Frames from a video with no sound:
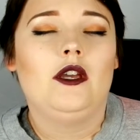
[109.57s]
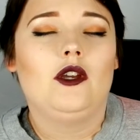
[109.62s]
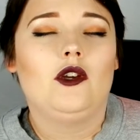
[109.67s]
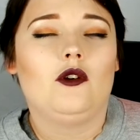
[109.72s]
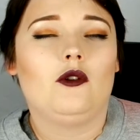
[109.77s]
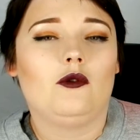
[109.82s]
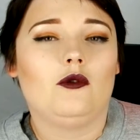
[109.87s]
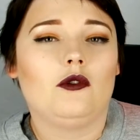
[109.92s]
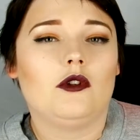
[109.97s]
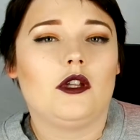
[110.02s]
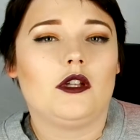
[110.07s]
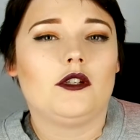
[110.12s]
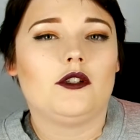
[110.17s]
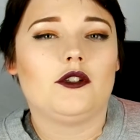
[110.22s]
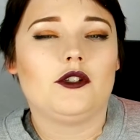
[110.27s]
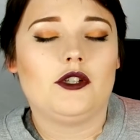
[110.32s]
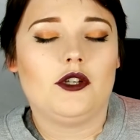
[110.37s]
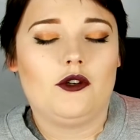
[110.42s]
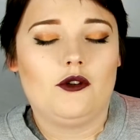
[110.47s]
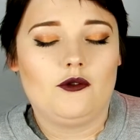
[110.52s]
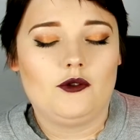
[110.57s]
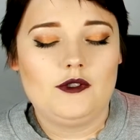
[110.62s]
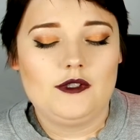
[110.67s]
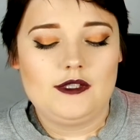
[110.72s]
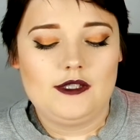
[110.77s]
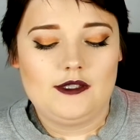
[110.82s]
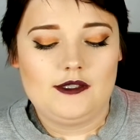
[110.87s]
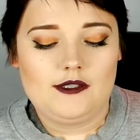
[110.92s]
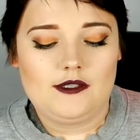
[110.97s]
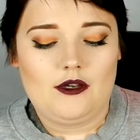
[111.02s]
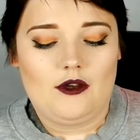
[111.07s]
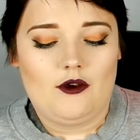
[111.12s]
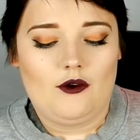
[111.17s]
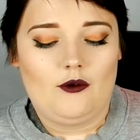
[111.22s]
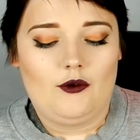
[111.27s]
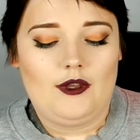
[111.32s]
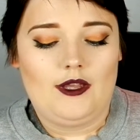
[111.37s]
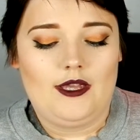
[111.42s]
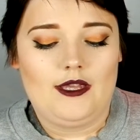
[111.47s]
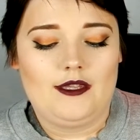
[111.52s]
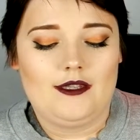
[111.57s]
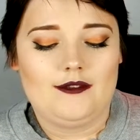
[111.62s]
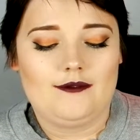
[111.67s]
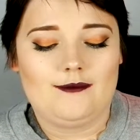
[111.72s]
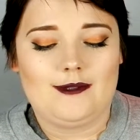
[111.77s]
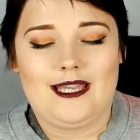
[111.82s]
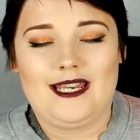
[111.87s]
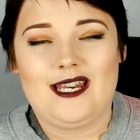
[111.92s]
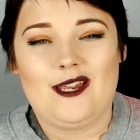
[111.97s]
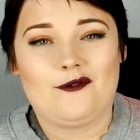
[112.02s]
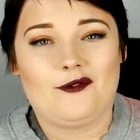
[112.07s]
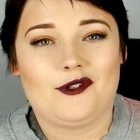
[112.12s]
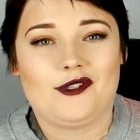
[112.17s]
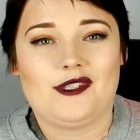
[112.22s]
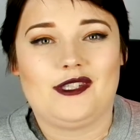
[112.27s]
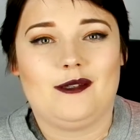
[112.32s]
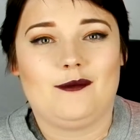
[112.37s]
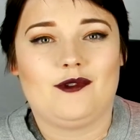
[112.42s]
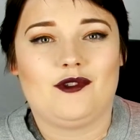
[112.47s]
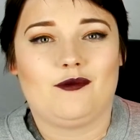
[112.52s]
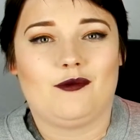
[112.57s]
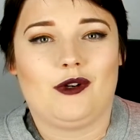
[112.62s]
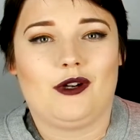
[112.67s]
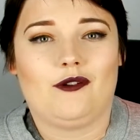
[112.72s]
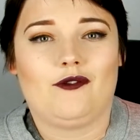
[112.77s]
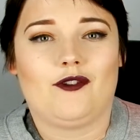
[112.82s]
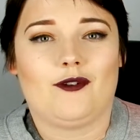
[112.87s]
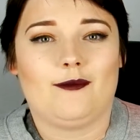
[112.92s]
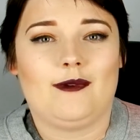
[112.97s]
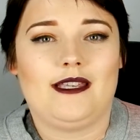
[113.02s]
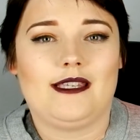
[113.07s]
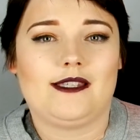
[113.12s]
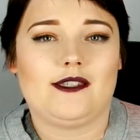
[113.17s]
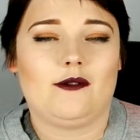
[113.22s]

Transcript: cool undertones, so they never seem to work for me,